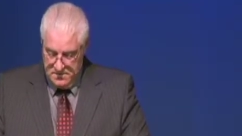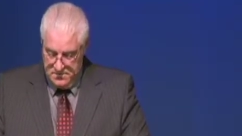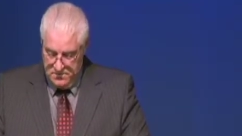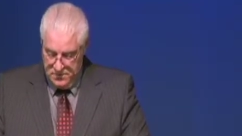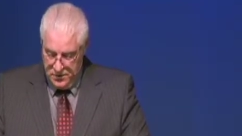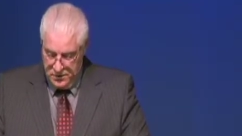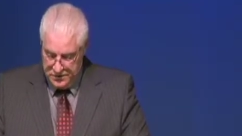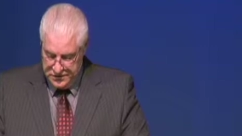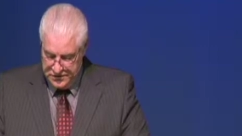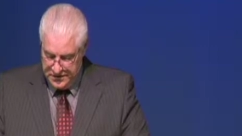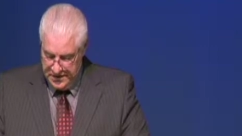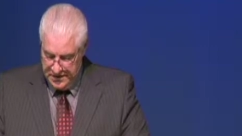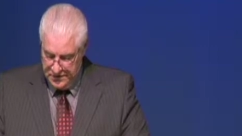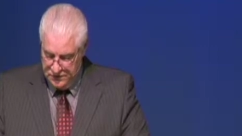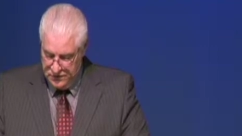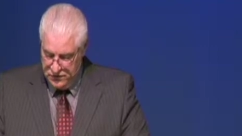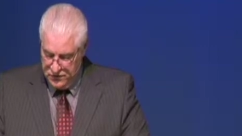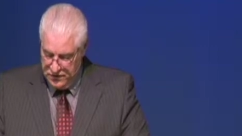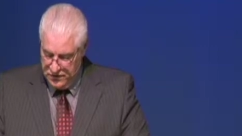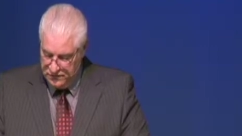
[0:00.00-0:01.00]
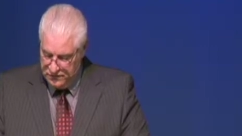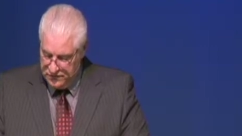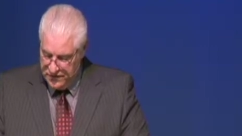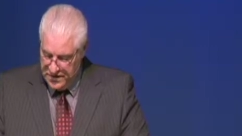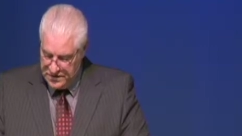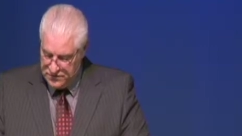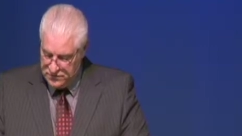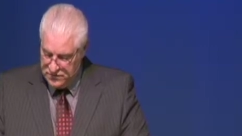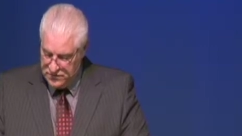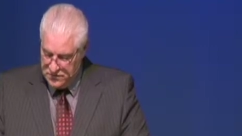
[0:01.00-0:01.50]
Paul said, If you
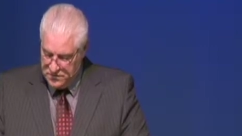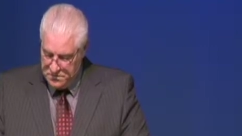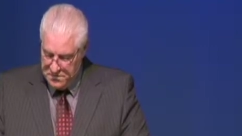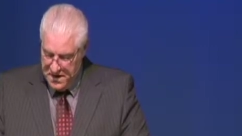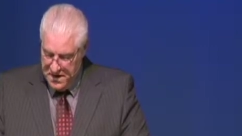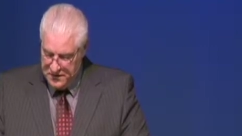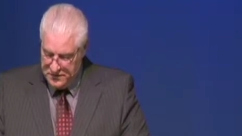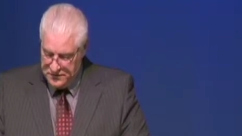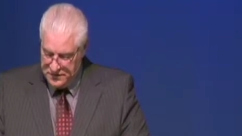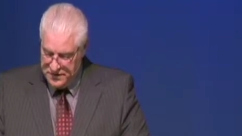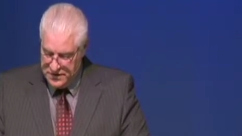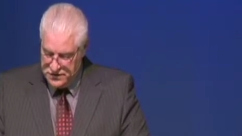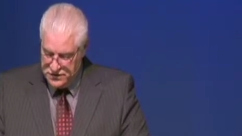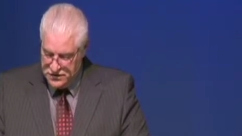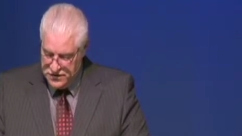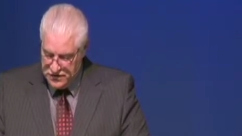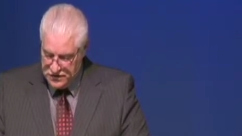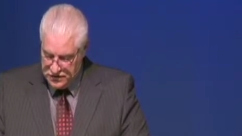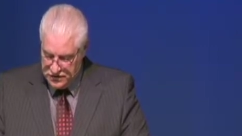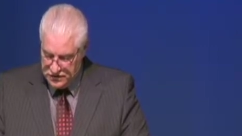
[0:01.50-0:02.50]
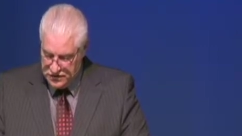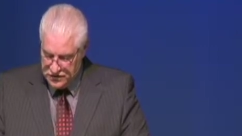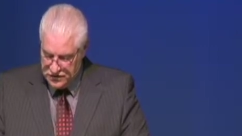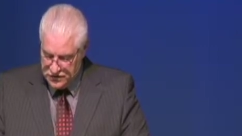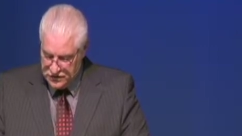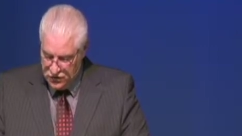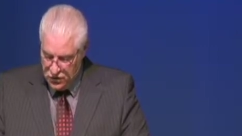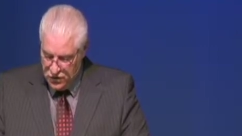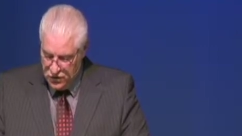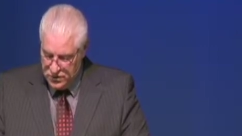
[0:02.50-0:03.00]
confess with your mouth that Jesus is
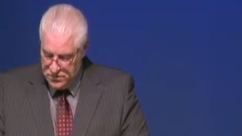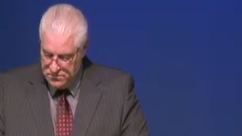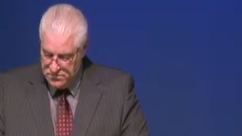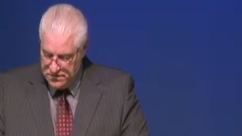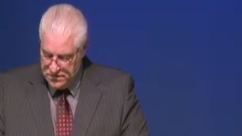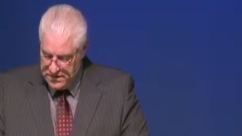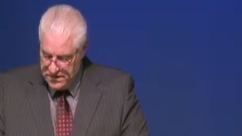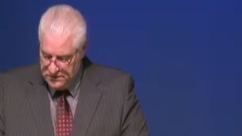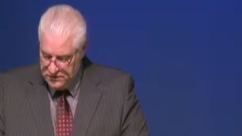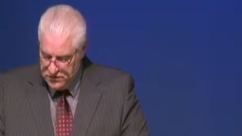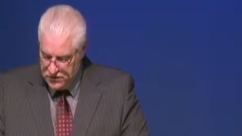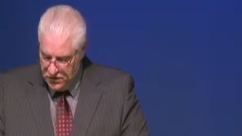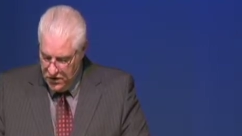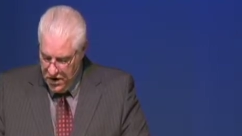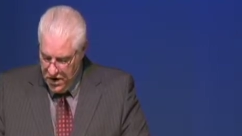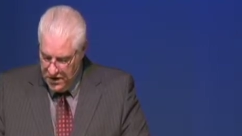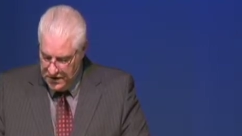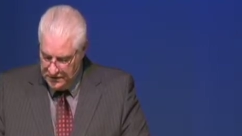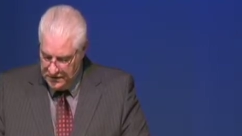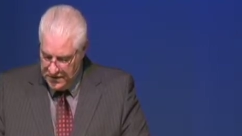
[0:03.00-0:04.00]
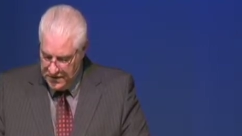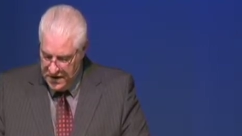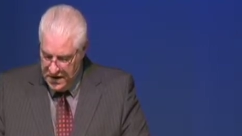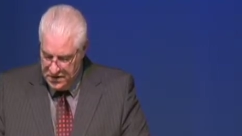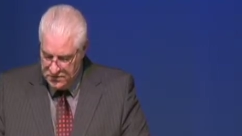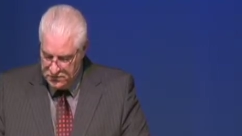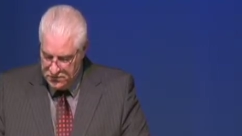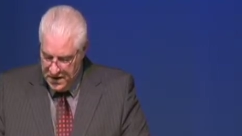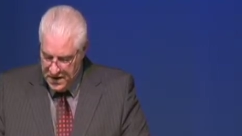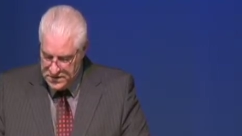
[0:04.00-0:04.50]
Lord and believe in your heart that
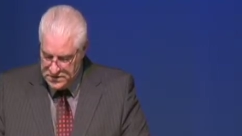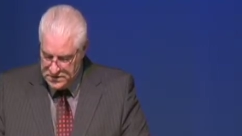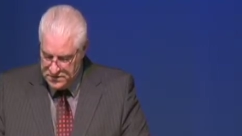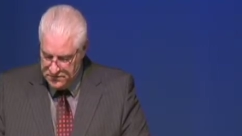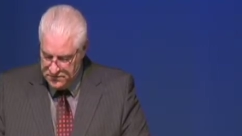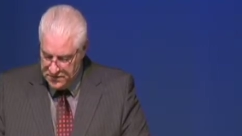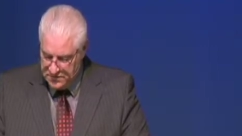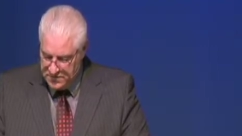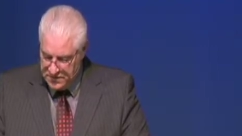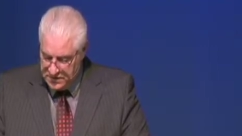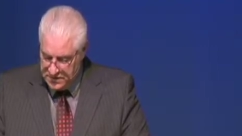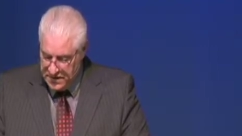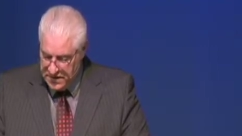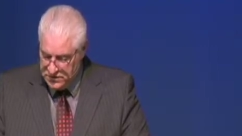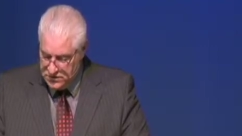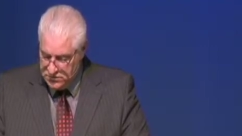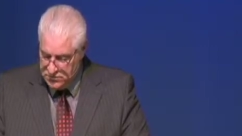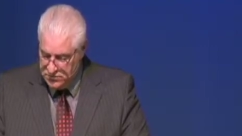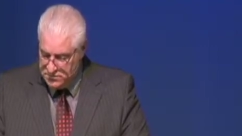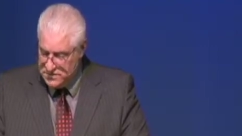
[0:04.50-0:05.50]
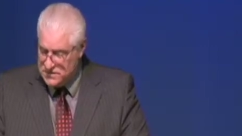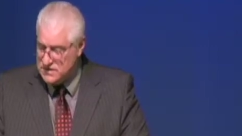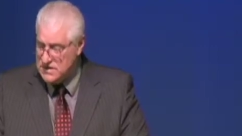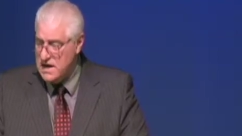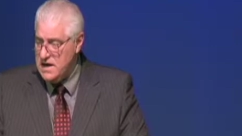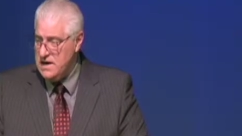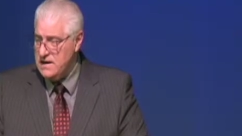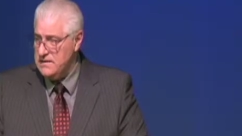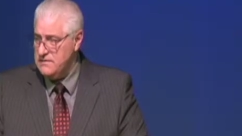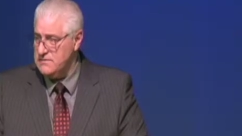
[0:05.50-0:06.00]
God raised him from the dead, you will be
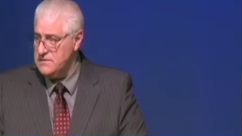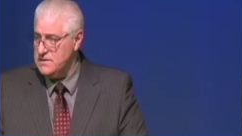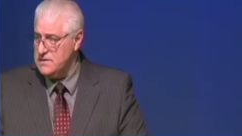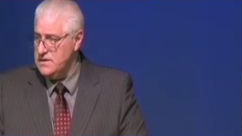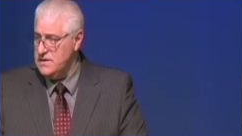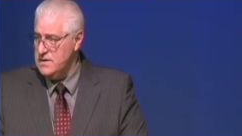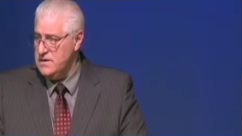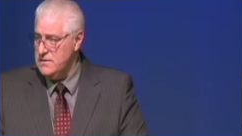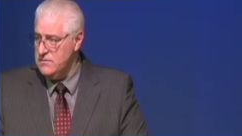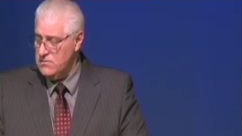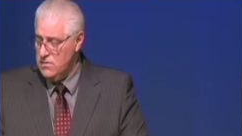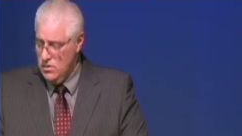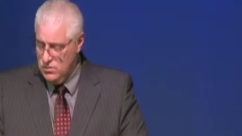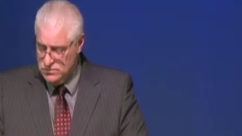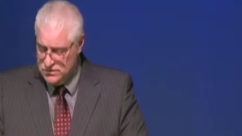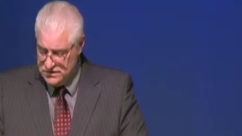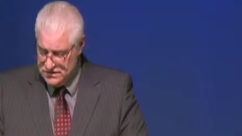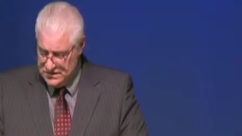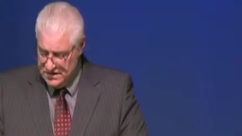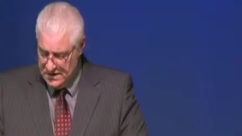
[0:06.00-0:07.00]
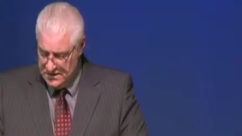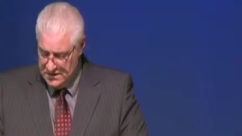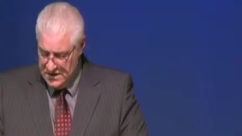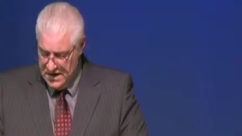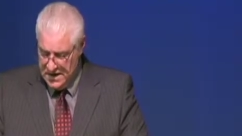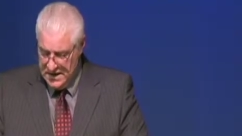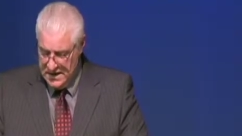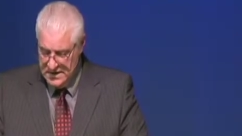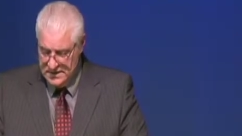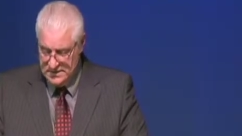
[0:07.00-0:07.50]
saved. Romans 10
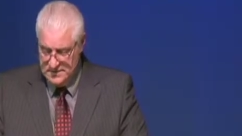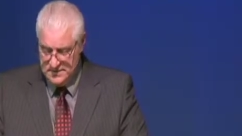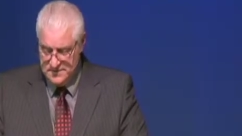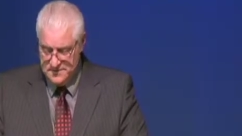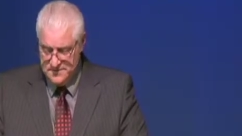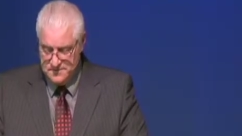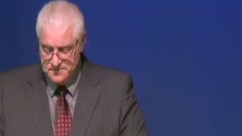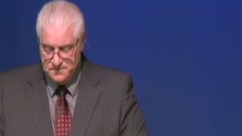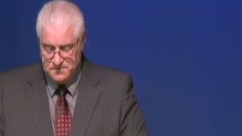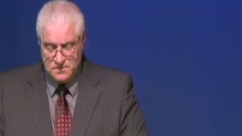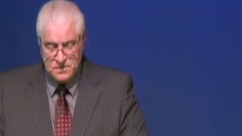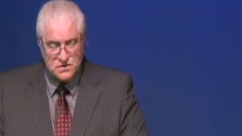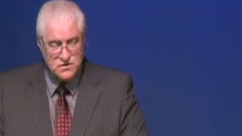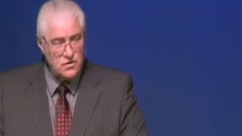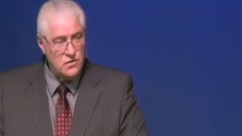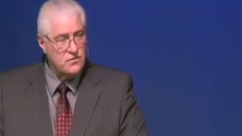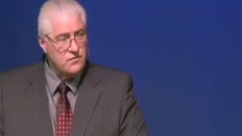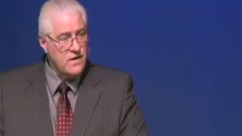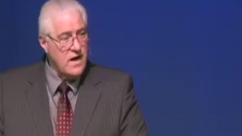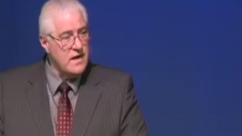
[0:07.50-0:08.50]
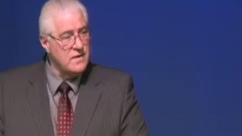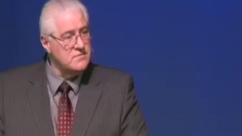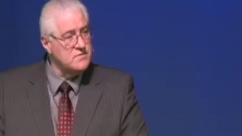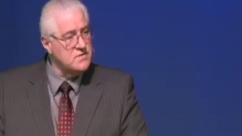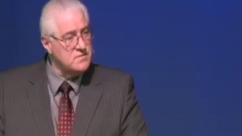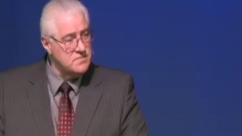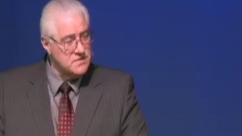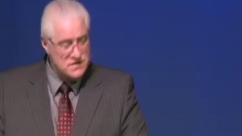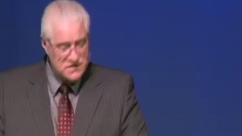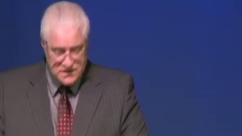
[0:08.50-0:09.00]
9. So, if I'm
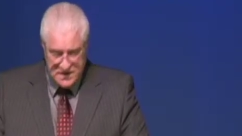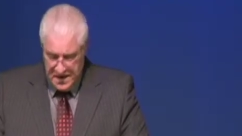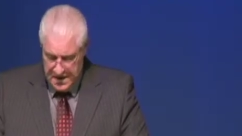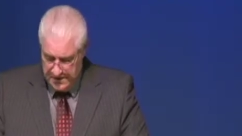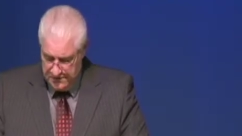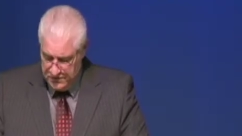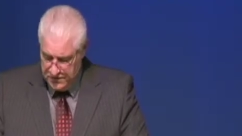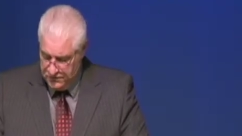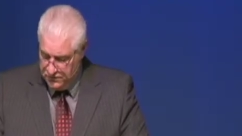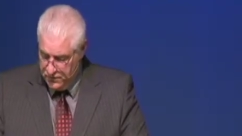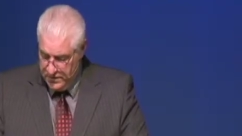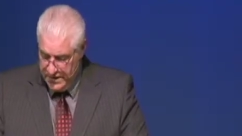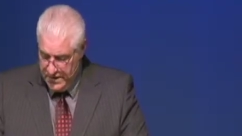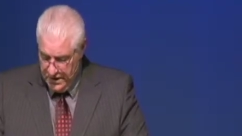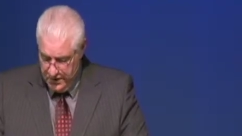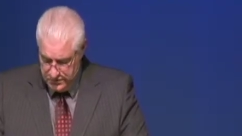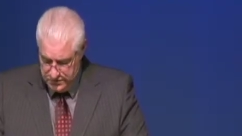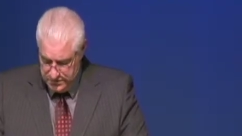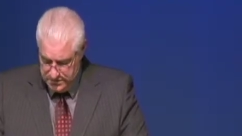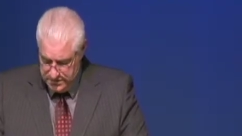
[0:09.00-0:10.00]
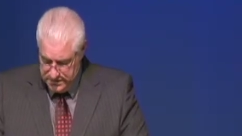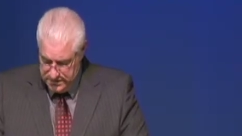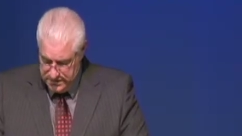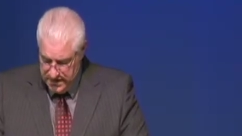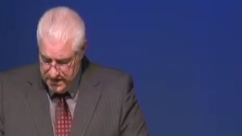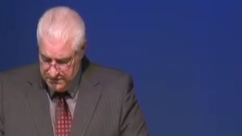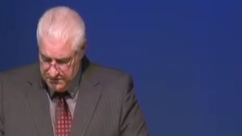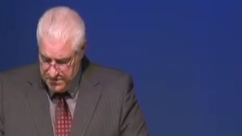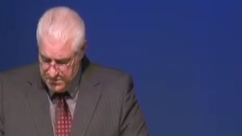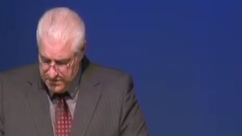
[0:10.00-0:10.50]
to be saved, if we are to be
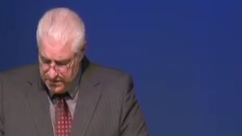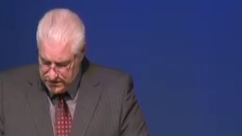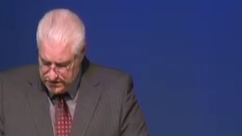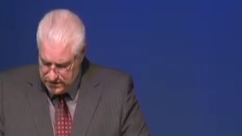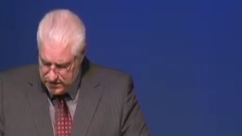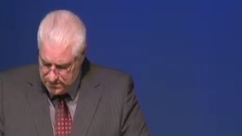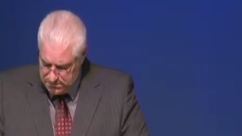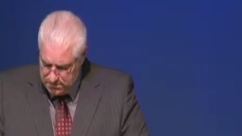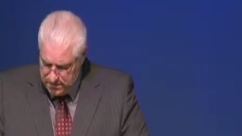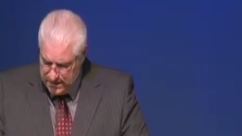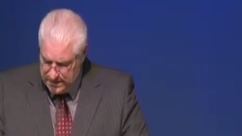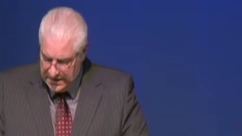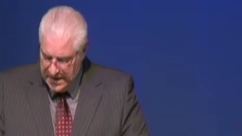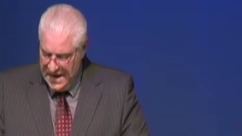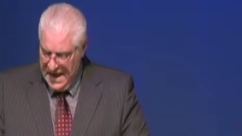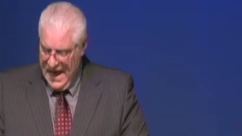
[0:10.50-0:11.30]
saved, we must admit